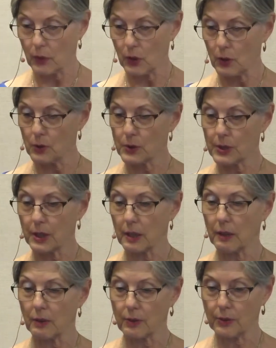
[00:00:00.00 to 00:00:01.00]

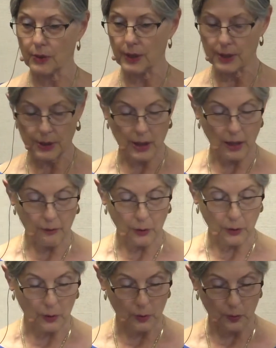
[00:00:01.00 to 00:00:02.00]
using
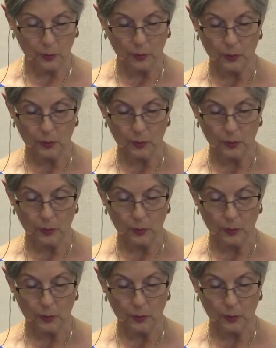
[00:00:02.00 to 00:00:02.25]
Theosophical